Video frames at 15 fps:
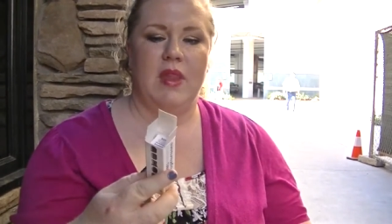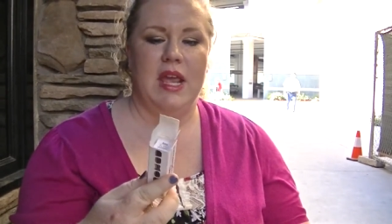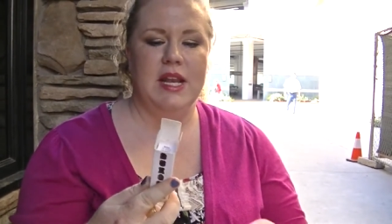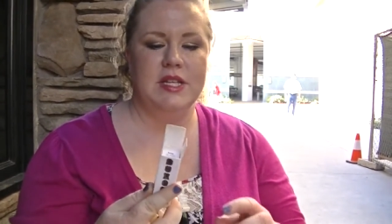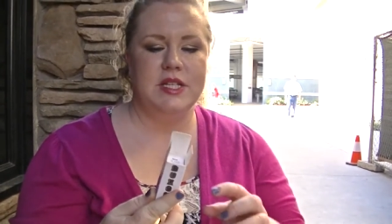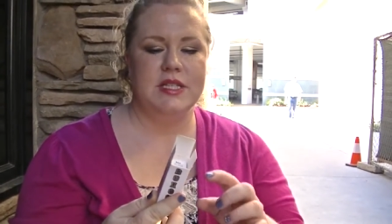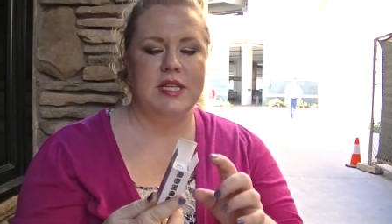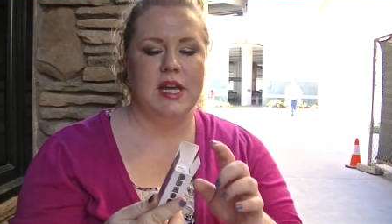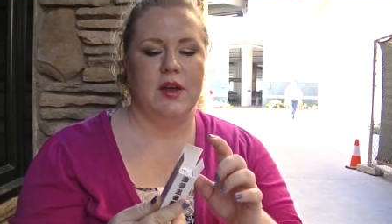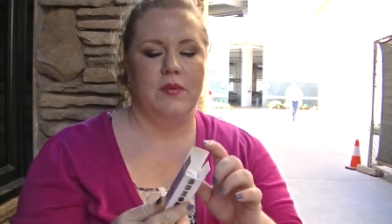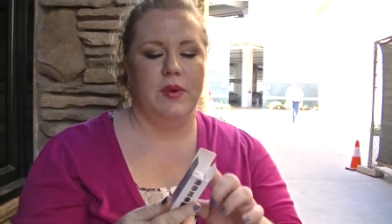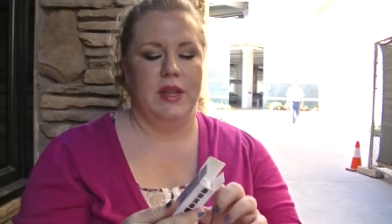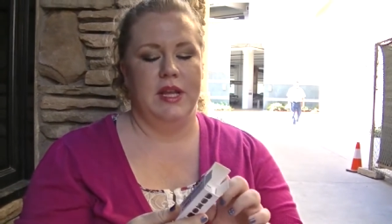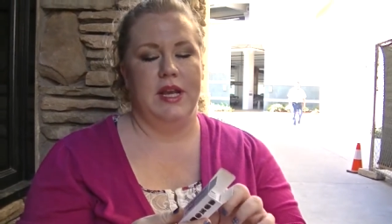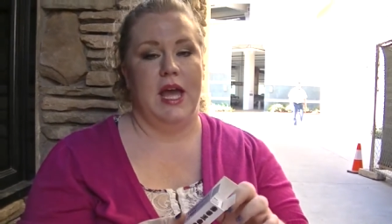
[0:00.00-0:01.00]
and it's just like a
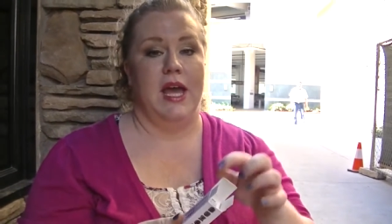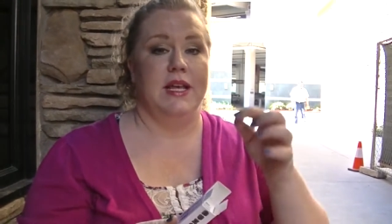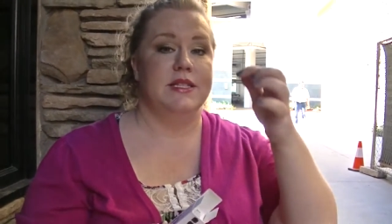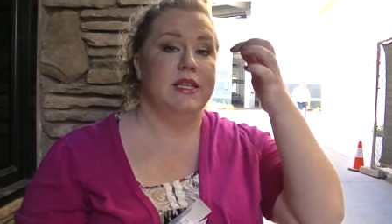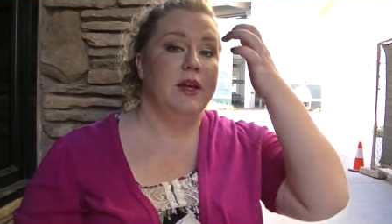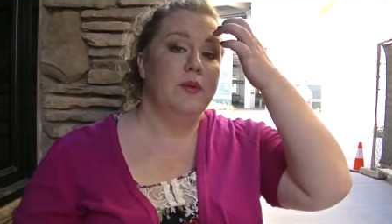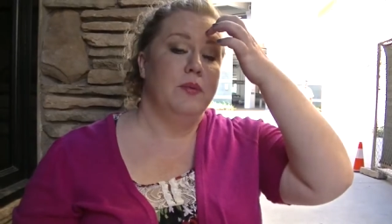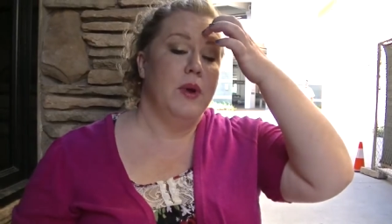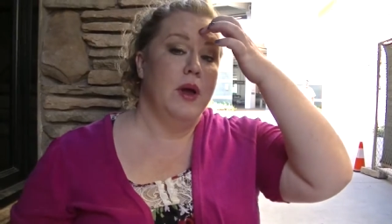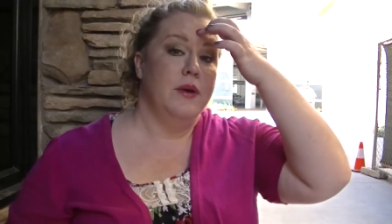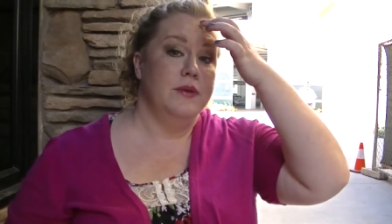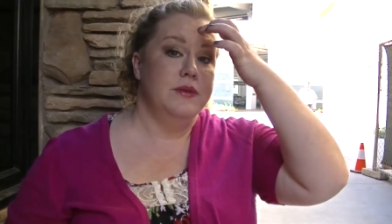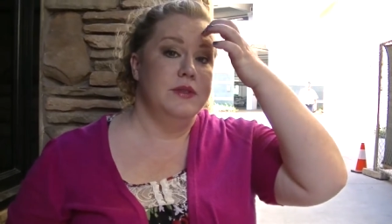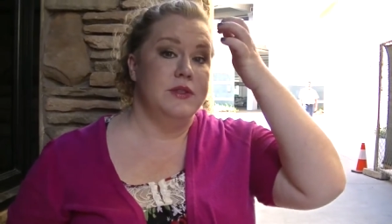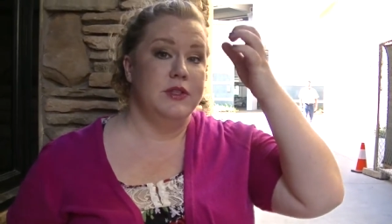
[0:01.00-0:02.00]
really nice like
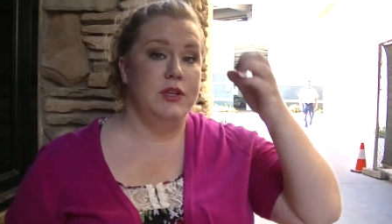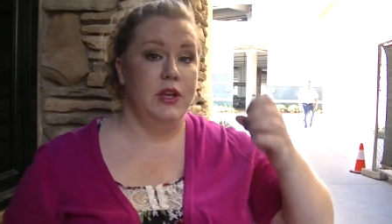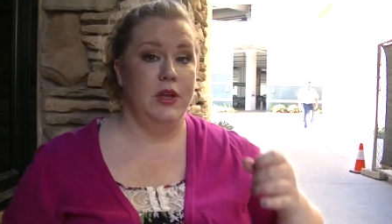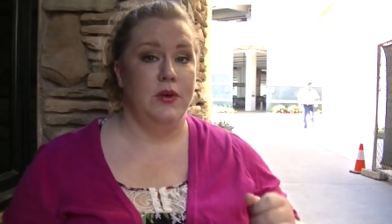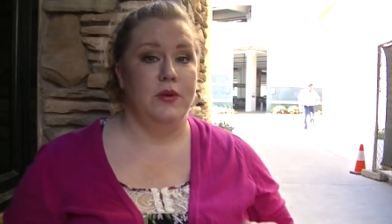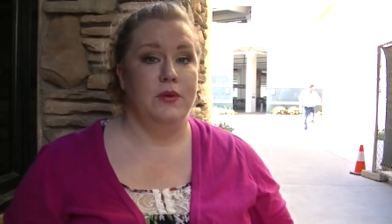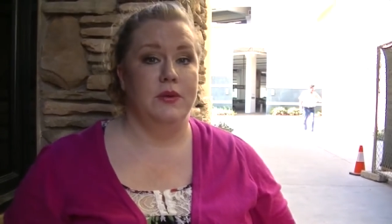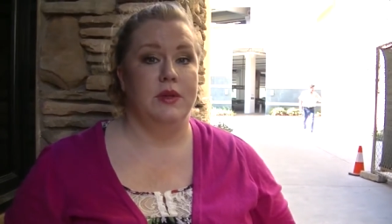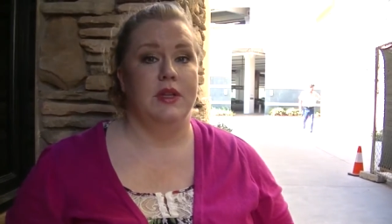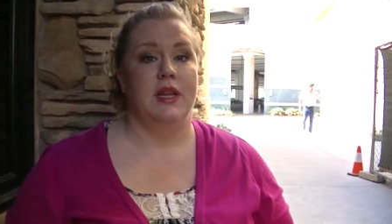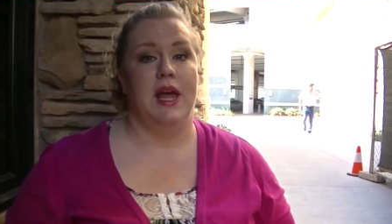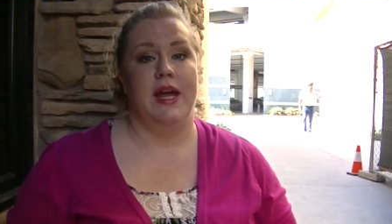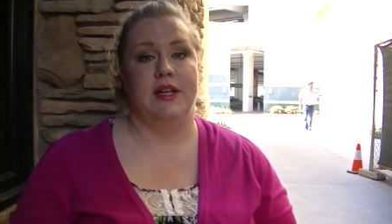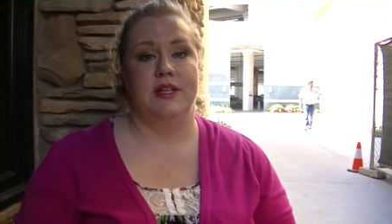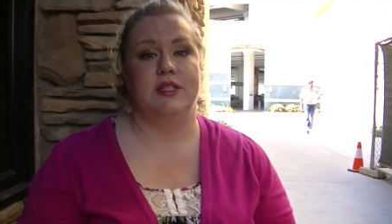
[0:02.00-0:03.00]
rose nude,
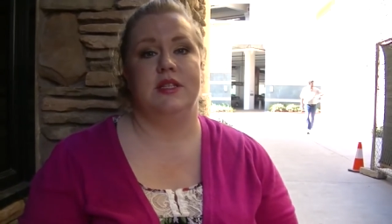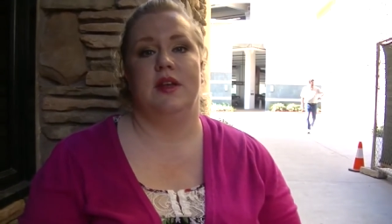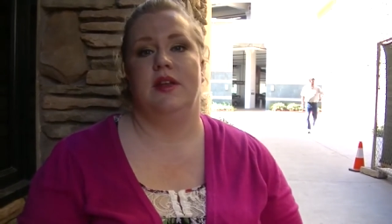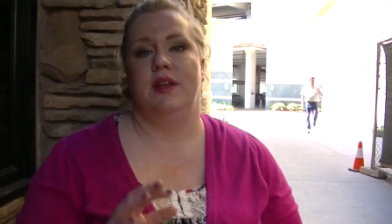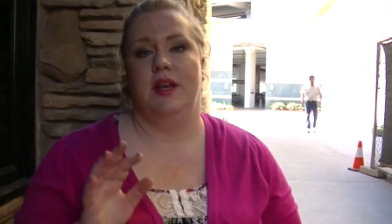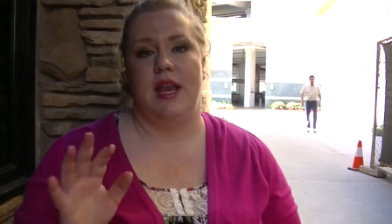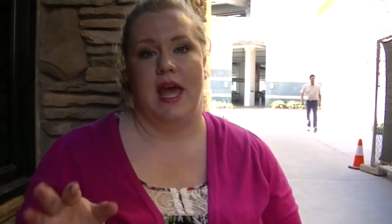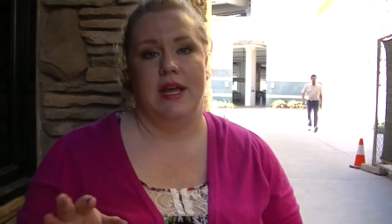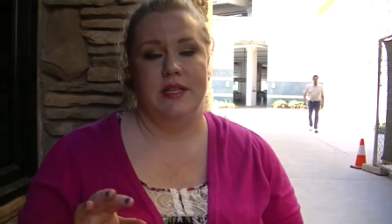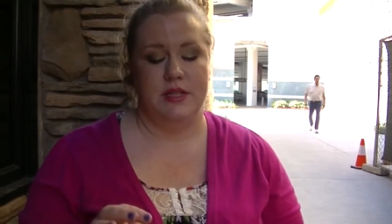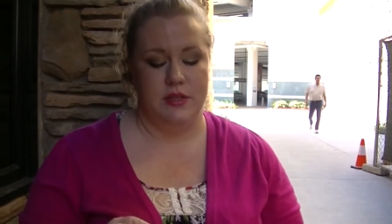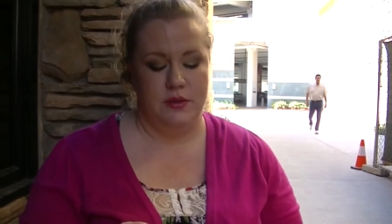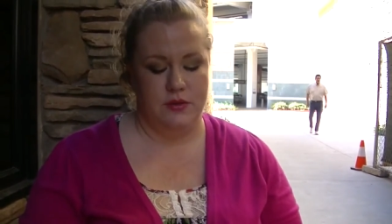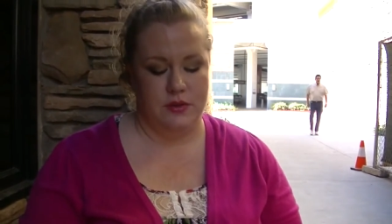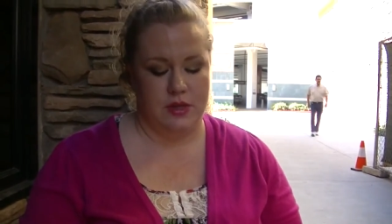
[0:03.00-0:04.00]
like just a nice
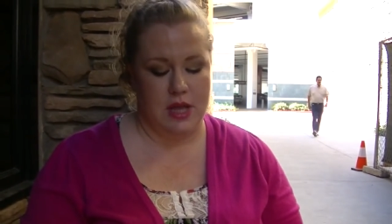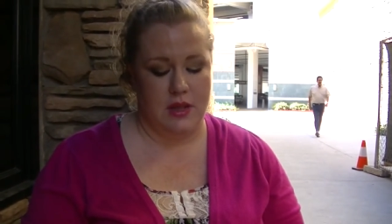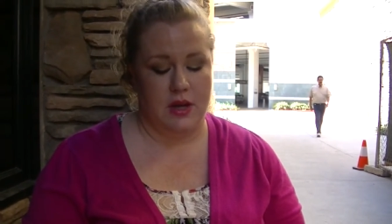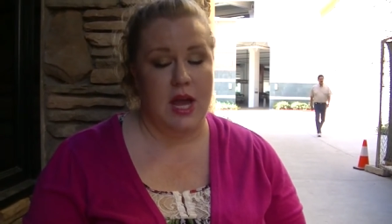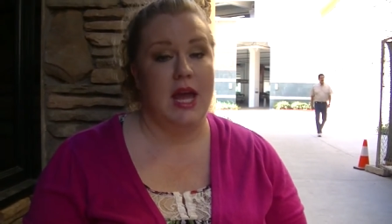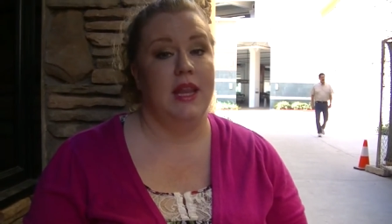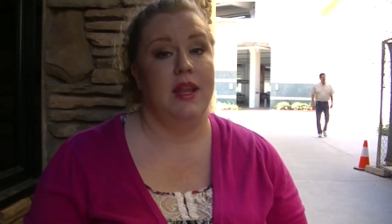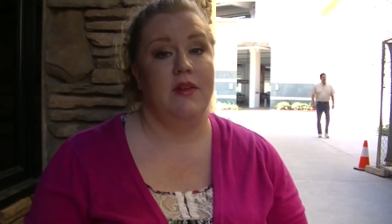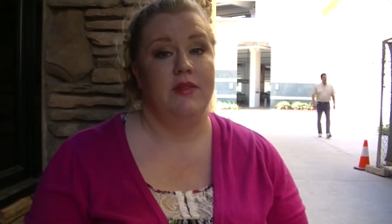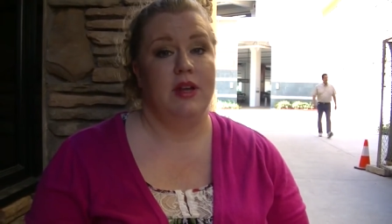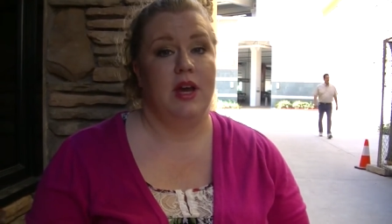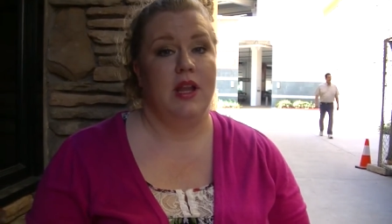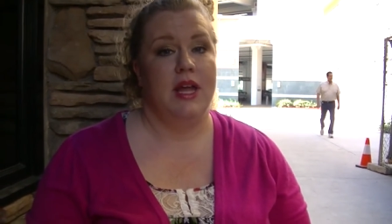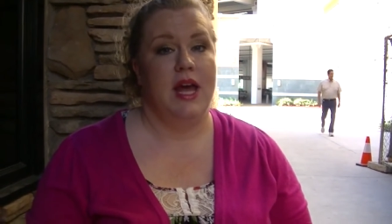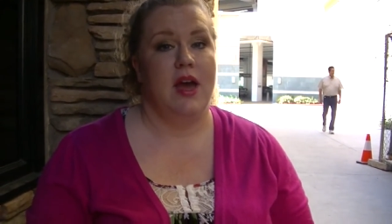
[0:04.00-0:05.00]
neutral color. I love
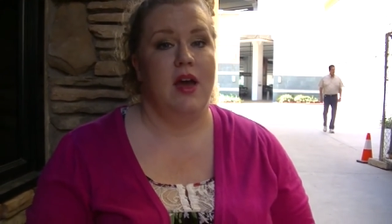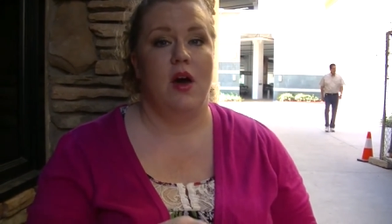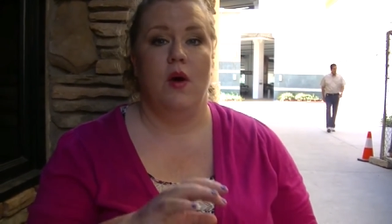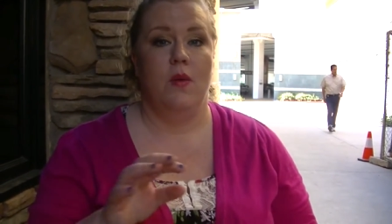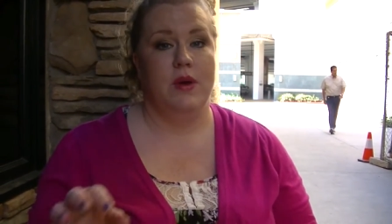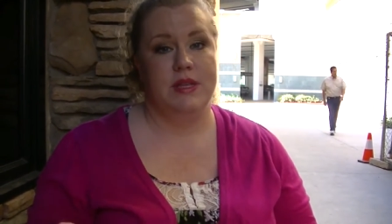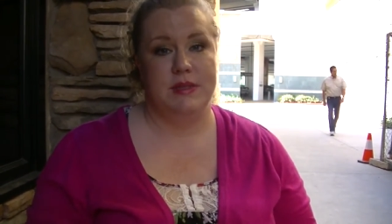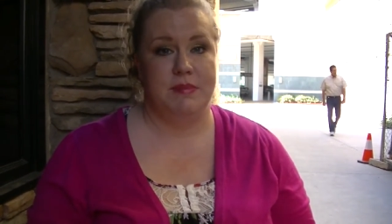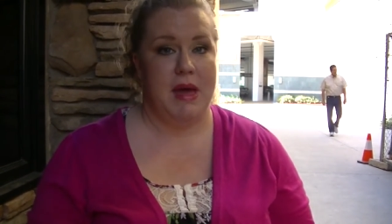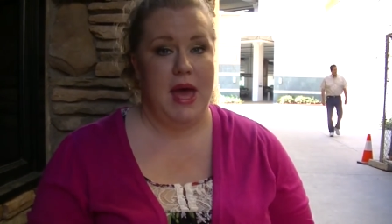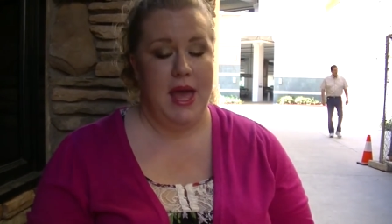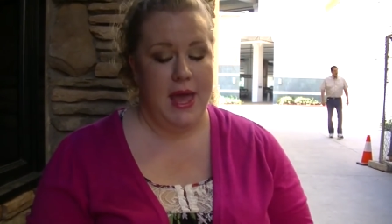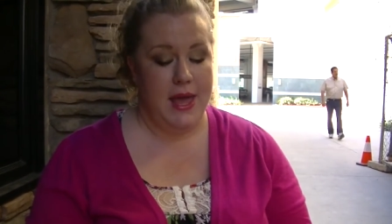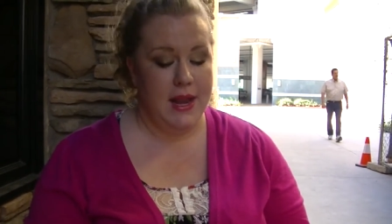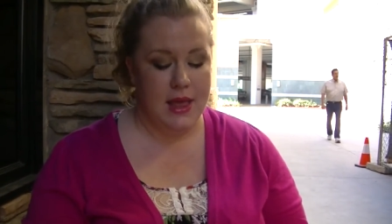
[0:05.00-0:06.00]
Dolly, I always buy
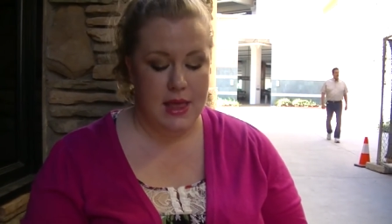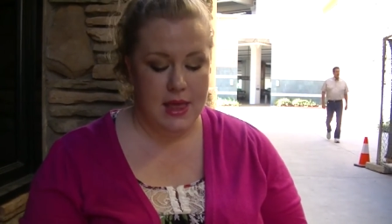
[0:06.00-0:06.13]
it.